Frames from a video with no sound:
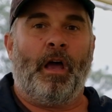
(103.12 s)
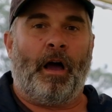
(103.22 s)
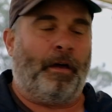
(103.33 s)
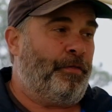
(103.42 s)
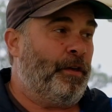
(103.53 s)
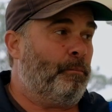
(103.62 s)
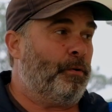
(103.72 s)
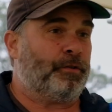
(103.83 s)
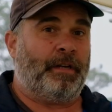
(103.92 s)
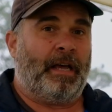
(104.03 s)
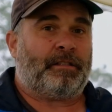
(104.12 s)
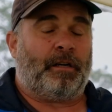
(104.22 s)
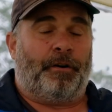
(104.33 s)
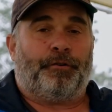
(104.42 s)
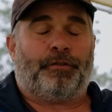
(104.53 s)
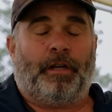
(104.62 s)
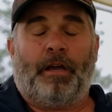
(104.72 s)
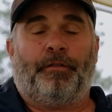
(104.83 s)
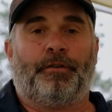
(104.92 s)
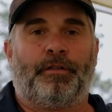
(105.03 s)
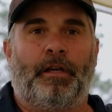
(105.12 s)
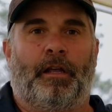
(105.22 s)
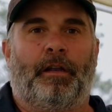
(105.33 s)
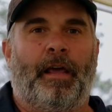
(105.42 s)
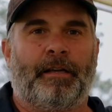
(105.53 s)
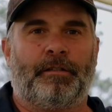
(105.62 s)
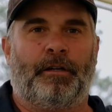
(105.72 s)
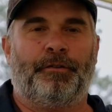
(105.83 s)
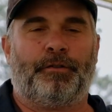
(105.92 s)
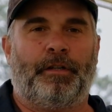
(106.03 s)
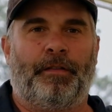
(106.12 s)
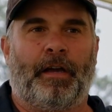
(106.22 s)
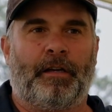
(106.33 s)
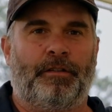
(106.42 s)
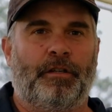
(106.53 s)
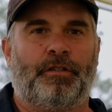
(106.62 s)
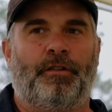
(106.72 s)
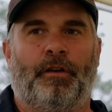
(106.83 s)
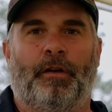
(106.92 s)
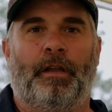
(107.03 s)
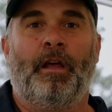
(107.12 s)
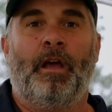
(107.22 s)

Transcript: I think a person has to understand their sin and has to understand that condition they're in.